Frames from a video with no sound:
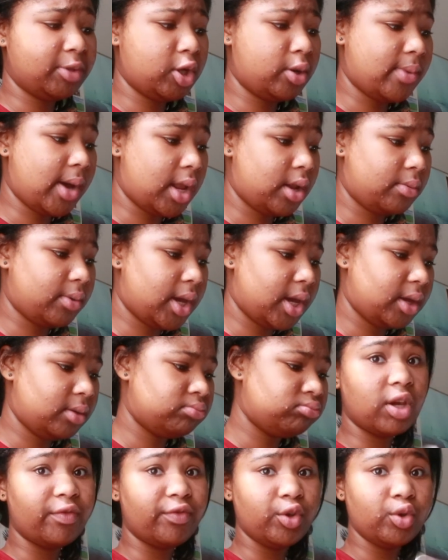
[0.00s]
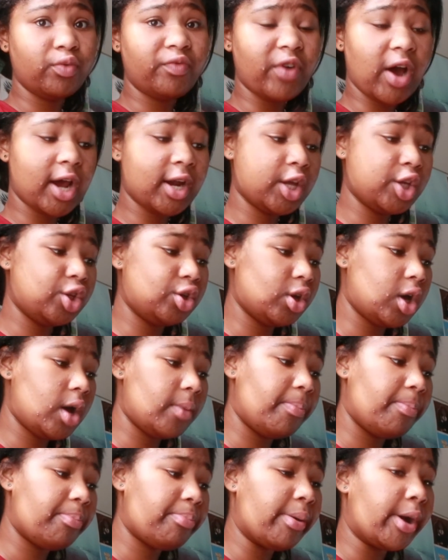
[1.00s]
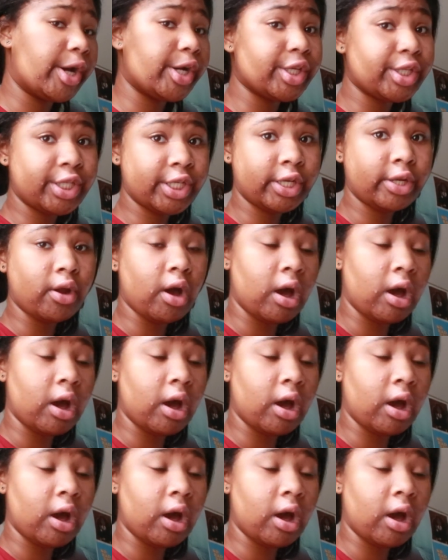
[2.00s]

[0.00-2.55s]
though, by the way. If you find a, a person